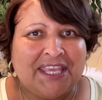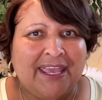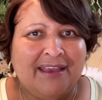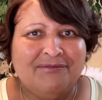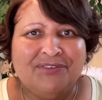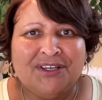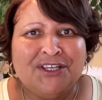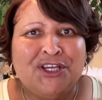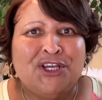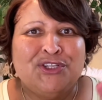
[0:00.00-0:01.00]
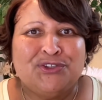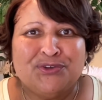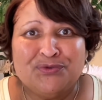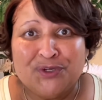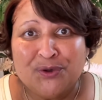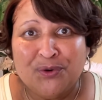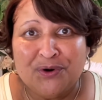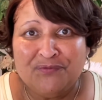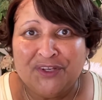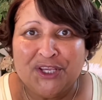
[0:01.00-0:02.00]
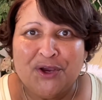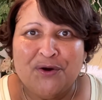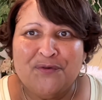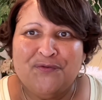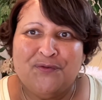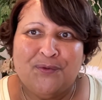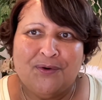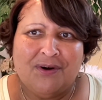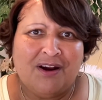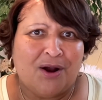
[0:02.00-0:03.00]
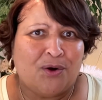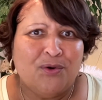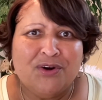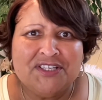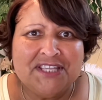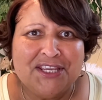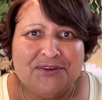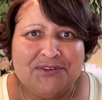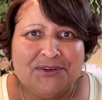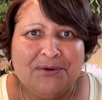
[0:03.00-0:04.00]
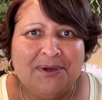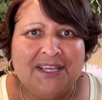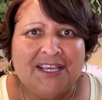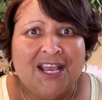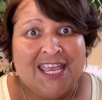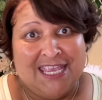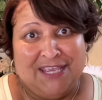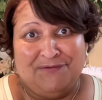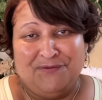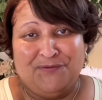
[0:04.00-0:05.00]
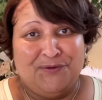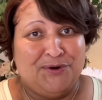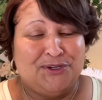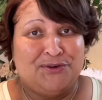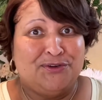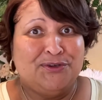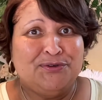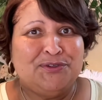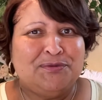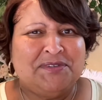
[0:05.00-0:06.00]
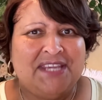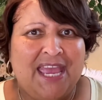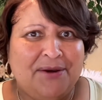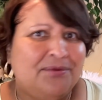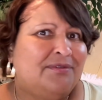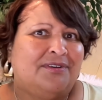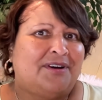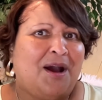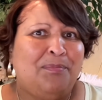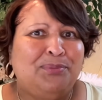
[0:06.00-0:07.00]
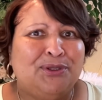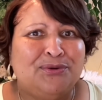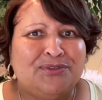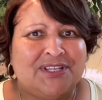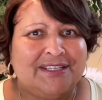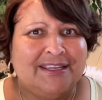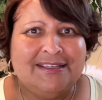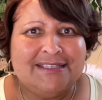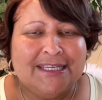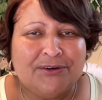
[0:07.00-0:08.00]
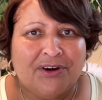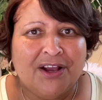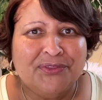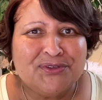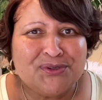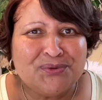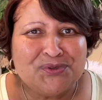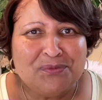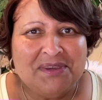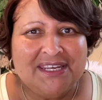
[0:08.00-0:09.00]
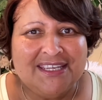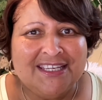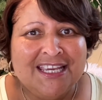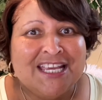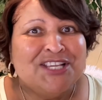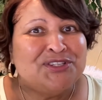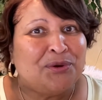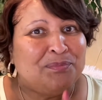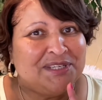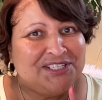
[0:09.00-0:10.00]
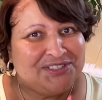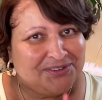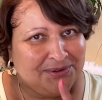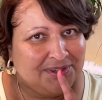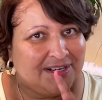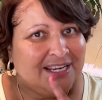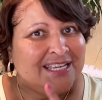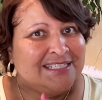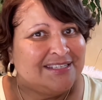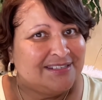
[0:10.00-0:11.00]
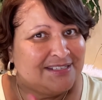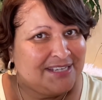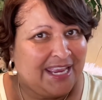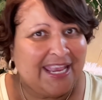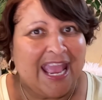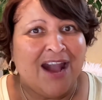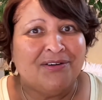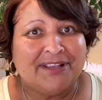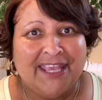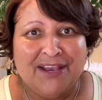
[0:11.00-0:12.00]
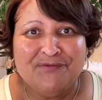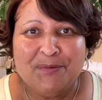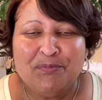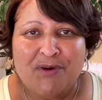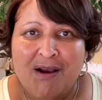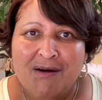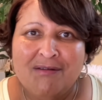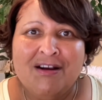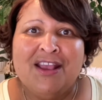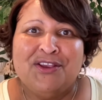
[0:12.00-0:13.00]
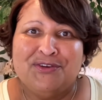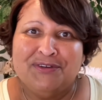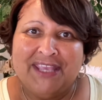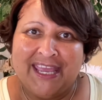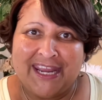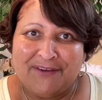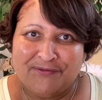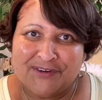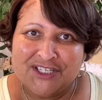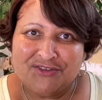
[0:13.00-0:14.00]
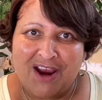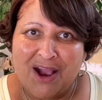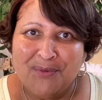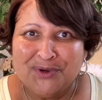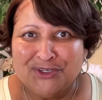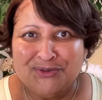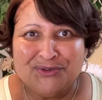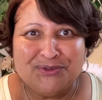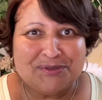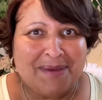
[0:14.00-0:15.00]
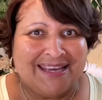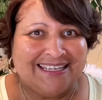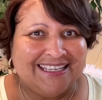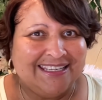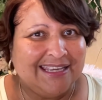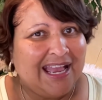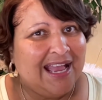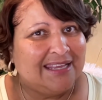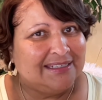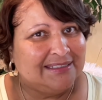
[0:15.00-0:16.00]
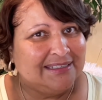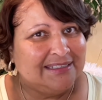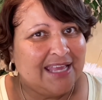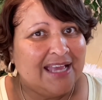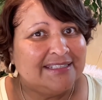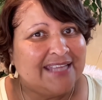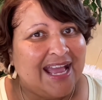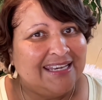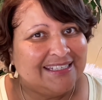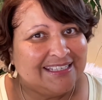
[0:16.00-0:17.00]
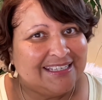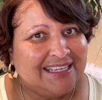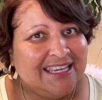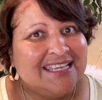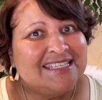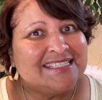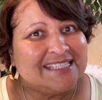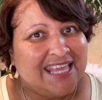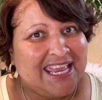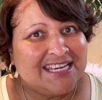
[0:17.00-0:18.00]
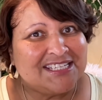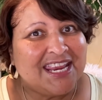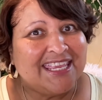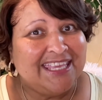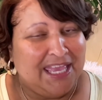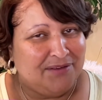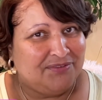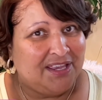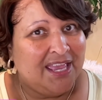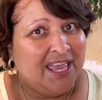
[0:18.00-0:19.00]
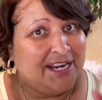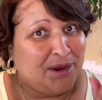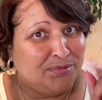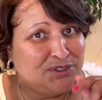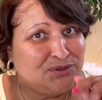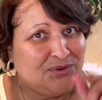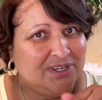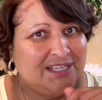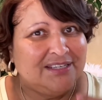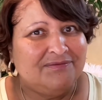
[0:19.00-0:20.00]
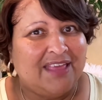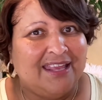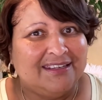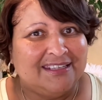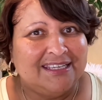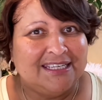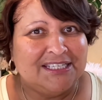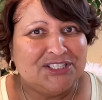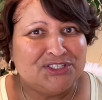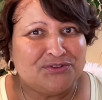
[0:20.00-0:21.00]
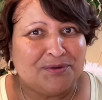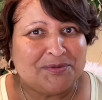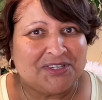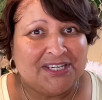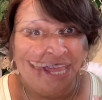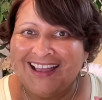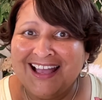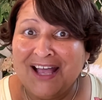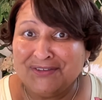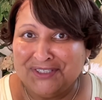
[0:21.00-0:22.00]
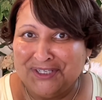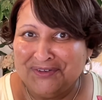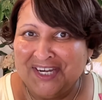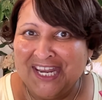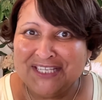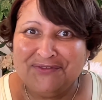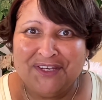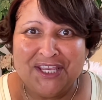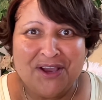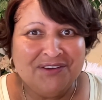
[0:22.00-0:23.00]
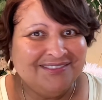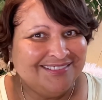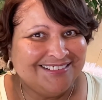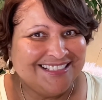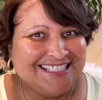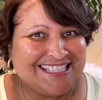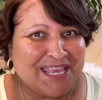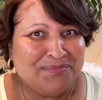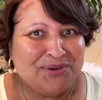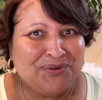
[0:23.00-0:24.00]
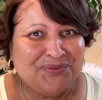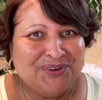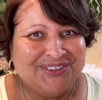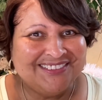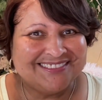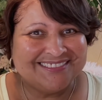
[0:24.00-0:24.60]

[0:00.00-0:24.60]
Canva to record video for a course that you're doing, even for your YouTube channel or upload to LinkedIn or other social media. So be sure to check out Canva Pro. You get a free trial when you use my link, ileane.link slash Canva. And I'll be sure to leave that link in the description. I'll see you in the next video. Stay beautiful.